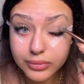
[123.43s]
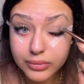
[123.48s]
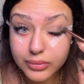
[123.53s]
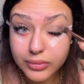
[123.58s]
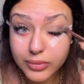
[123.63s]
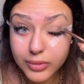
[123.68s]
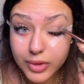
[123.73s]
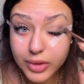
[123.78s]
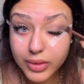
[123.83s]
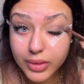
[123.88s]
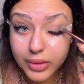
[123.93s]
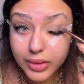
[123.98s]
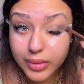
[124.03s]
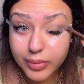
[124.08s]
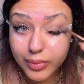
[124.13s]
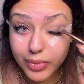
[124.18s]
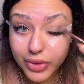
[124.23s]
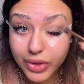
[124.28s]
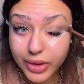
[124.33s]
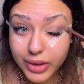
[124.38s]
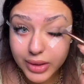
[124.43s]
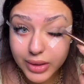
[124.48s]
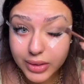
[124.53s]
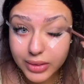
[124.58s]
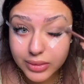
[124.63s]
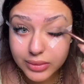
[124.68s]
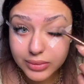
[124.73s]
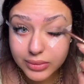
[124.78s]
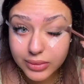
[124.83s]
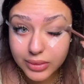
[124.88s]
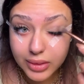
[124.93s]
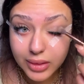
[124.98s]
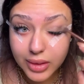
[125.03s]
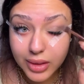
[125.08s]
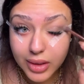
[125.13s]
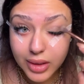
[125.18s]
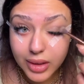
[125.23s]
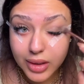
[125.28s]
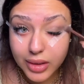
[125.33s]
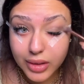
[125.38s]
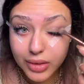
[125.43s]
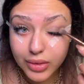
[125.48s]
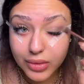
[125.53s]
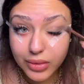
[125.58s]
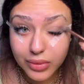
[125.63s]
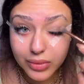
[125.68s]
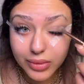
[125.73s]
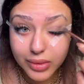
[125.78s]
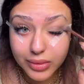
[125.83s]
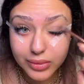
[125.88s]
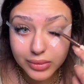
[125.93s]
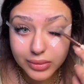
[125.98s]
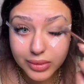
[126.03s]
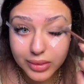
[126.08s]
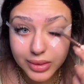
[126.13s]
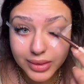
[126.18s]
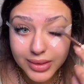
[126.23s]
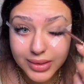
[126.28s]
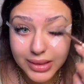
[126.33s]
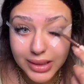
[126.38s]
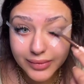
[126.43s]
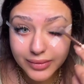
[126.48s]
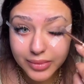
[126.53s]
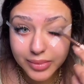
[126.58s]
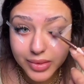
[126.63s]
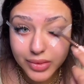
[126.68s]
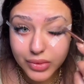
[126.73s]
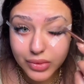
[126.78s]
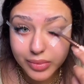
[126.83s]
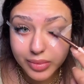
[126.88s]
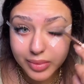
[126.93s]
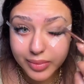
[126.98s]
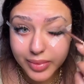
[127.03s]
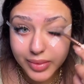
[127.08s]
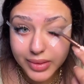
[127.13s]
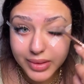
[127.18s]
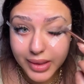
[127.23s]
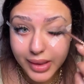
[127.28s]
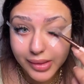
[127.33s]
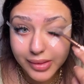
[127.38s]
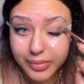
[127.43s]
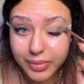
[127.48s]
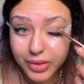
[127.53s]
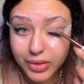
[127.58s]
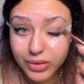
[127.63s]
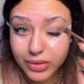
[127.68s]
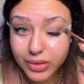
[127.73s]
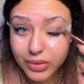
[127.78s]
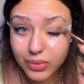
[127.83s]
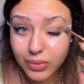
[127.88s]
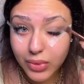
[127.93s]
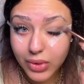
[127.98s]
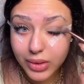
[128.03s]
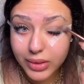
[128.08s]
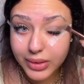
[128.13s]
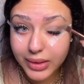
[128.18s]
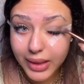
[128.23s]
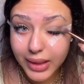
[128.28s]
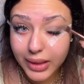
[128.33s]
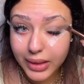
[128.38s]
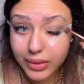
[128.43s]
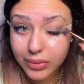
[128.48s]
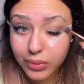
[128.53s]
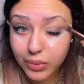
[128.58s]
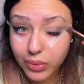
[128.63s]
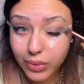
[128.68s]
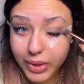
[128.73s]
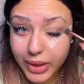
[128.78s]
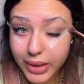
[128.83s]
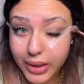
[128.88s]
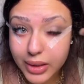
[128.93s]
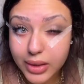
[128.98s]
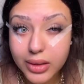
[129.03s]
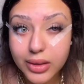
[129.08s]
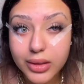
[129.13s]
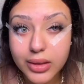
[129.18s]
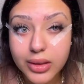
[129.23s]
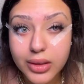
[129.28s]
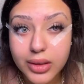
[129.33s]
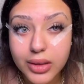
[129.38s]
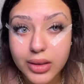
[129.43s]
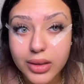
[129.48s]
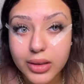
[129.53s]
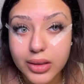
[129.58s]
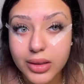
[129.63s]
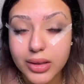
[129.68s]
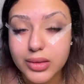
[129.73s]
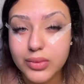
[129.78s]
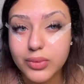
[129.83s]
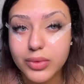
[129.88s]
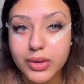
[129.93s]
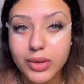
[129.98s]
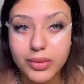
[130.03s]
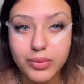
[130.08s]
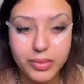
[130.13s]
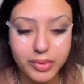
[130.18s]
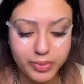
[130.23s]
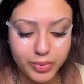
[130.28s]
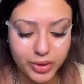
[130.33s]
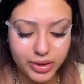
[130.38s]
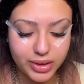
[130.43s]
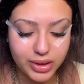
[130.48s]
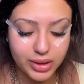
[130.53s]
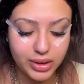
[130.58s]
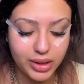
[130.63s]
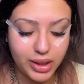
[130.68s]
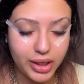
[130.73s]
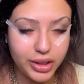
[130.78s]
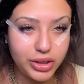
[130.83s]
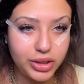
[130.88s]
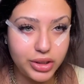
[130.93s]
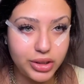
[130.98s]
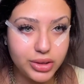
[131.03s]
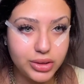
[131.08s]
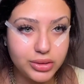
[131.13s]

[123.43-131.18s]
It's looking pretty. It doesn't have to be super precise, but you just want that wing, because when we put the liner,